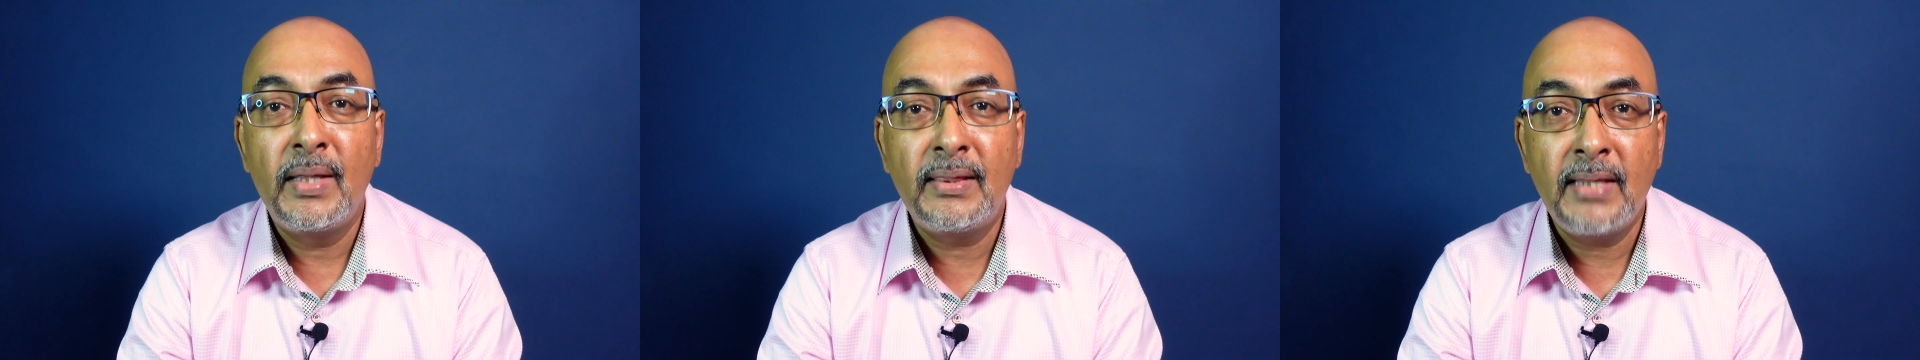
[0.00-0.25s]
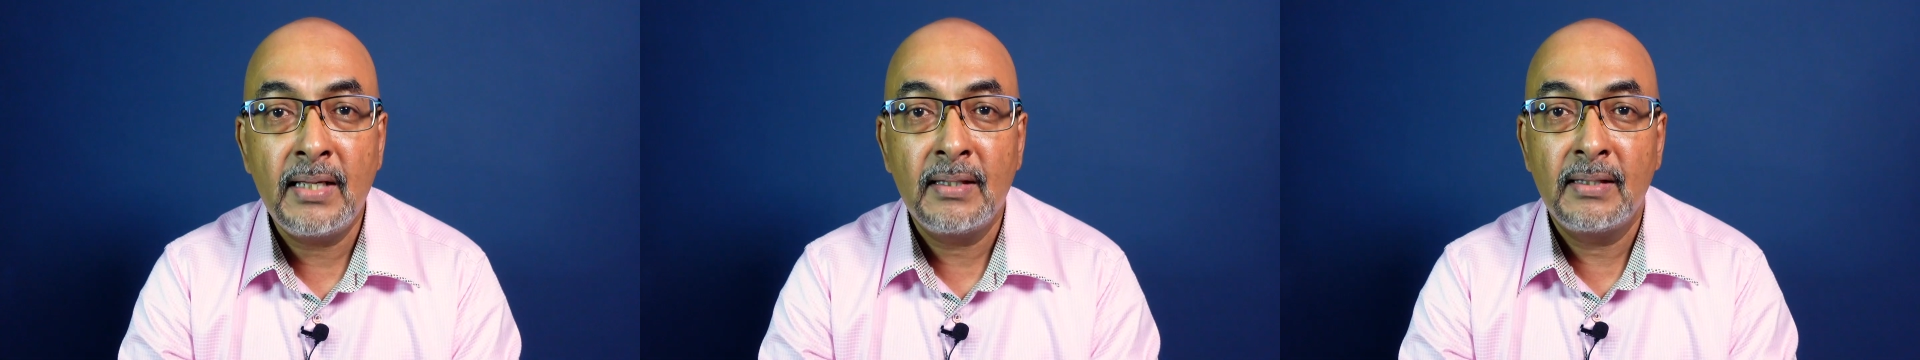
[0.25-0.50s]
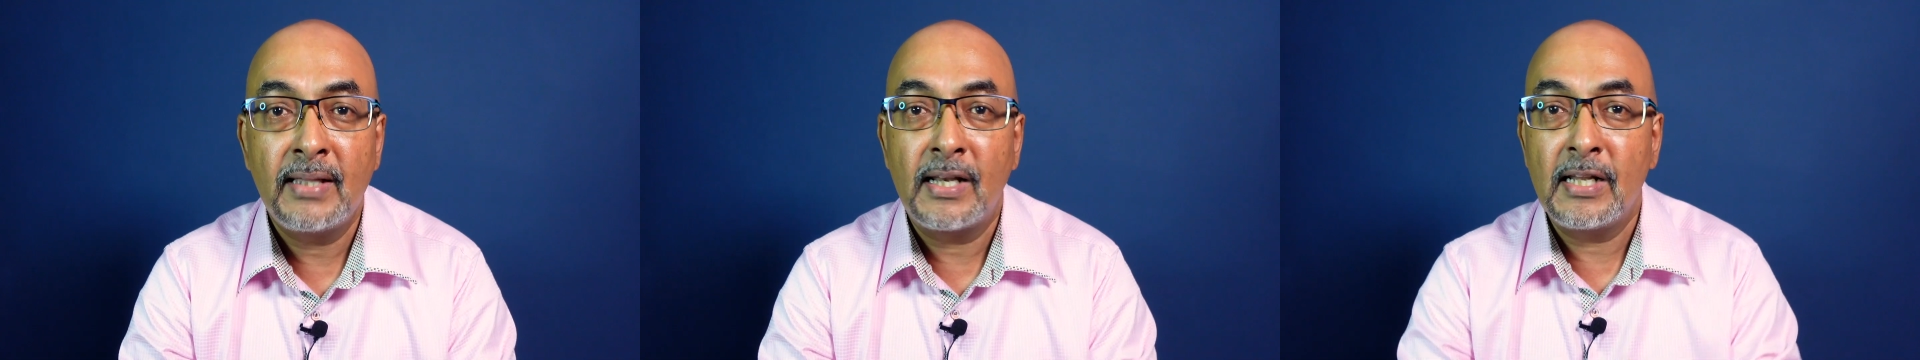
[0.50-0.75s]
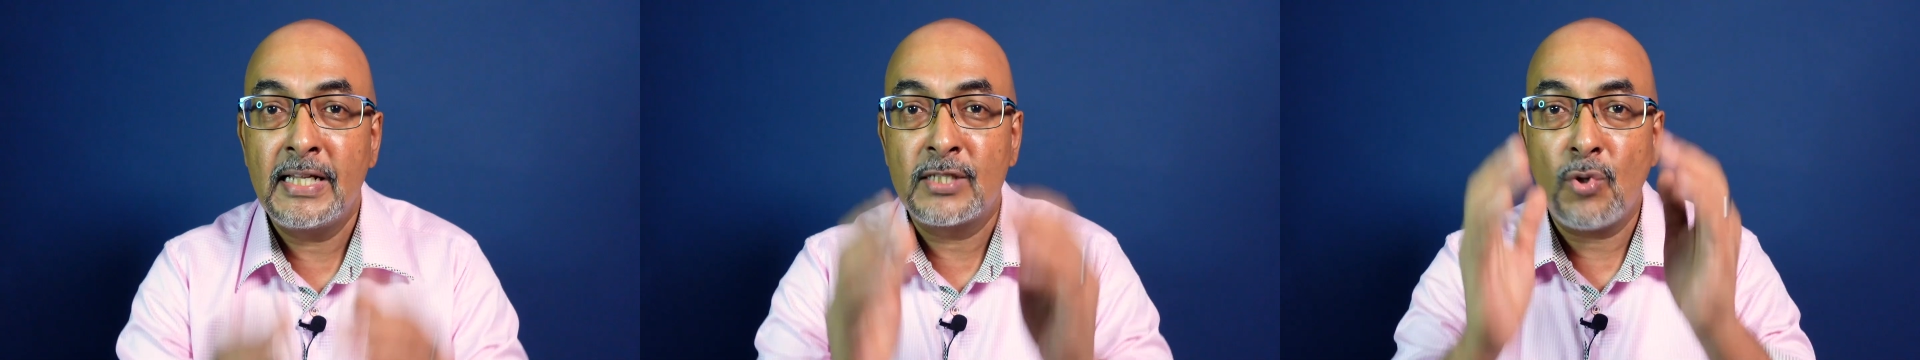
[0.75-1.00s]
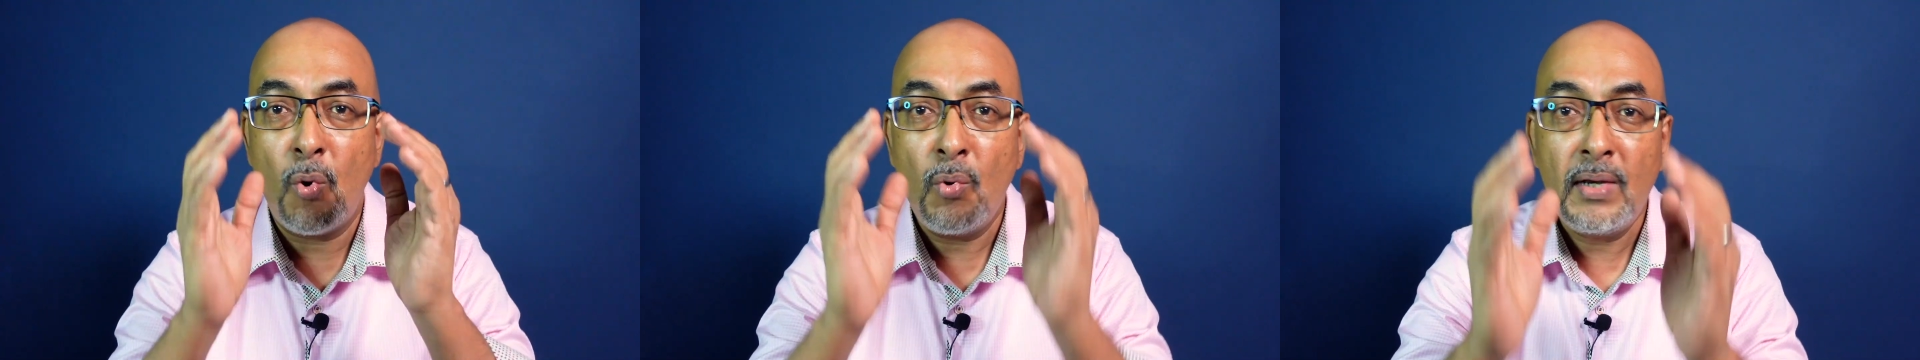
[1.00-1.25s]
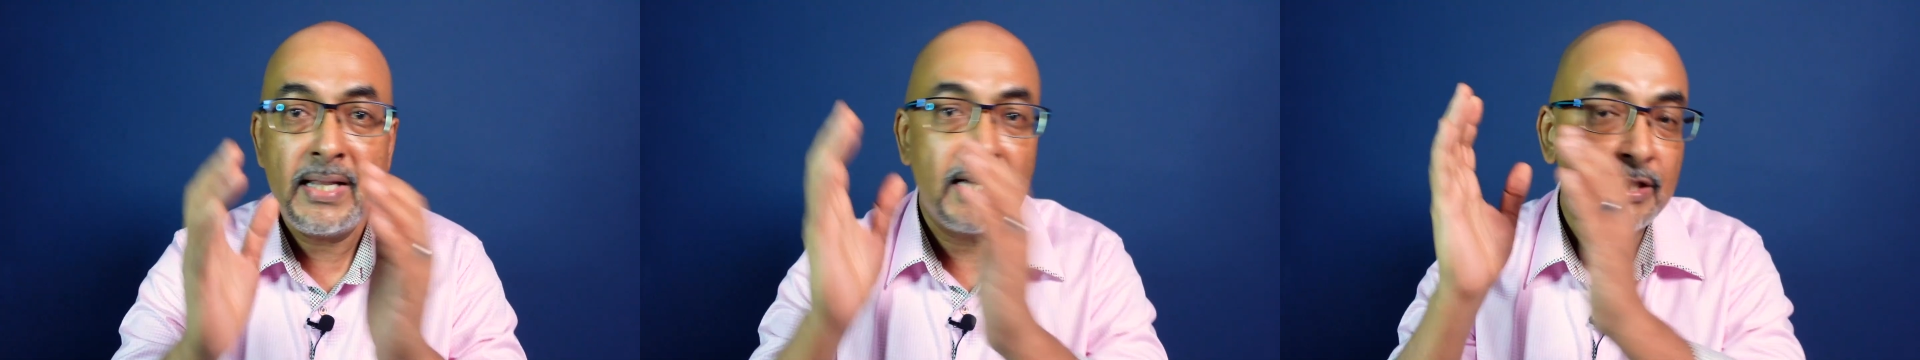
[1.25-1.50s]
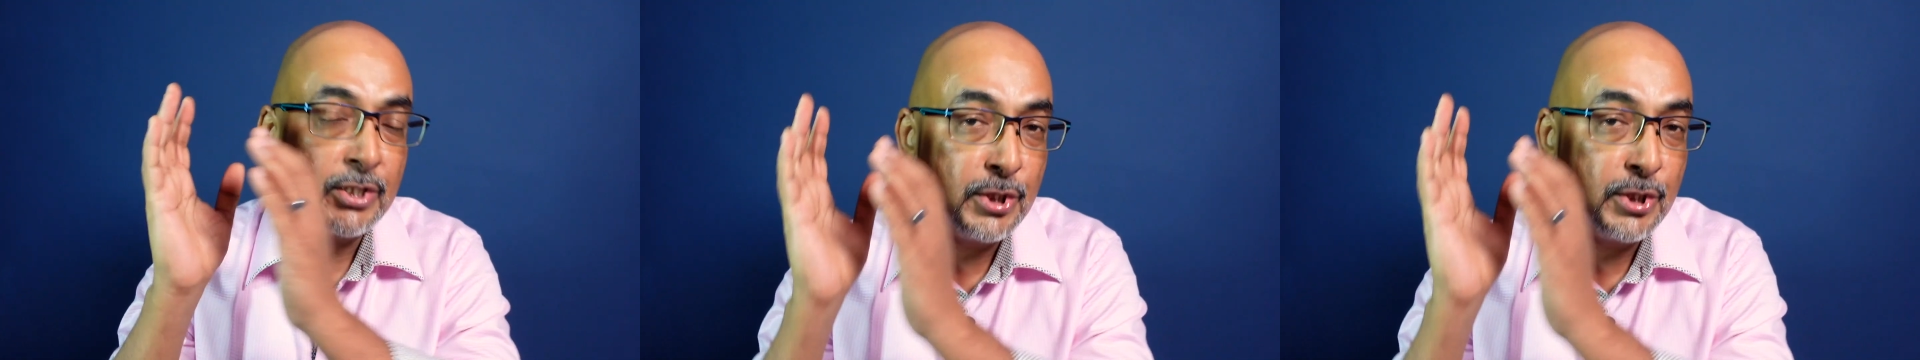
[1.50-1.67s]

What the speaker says: think that it's only a